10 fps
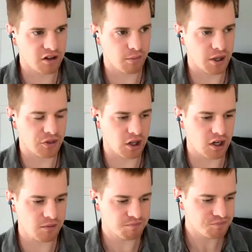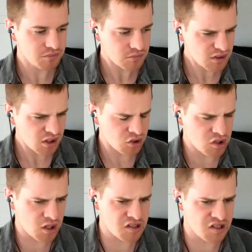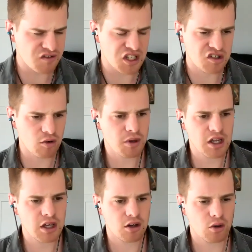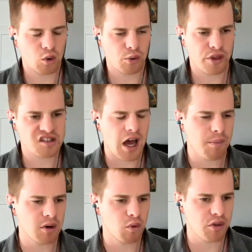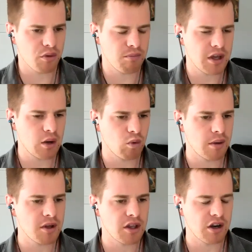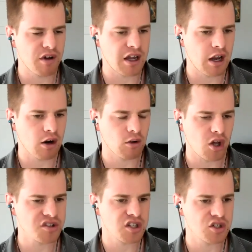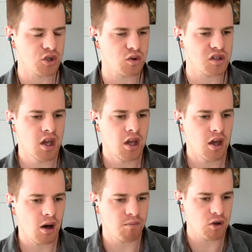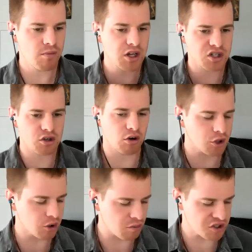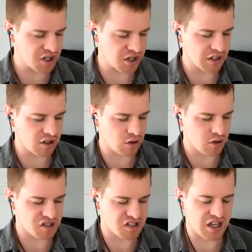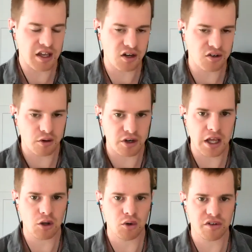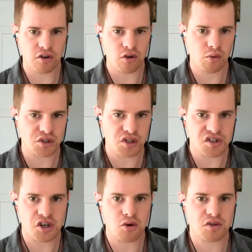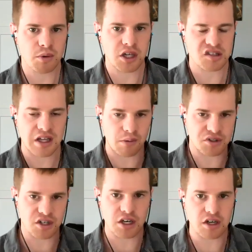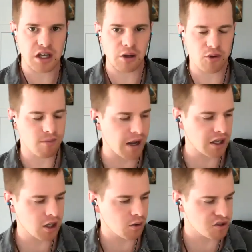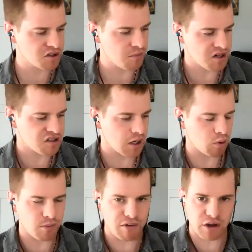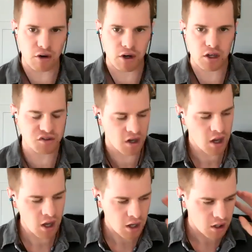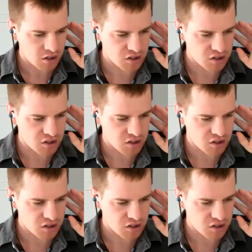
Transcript: about the gut just because I've seen so many cool things happen with men and women that have had hair loss issues. Um, you mentioned earlier, it was connected to the skin and to the nails too, which is huge because that was an indicator that my gut was messed up, or my fingernails. Mm-hmm. Correct.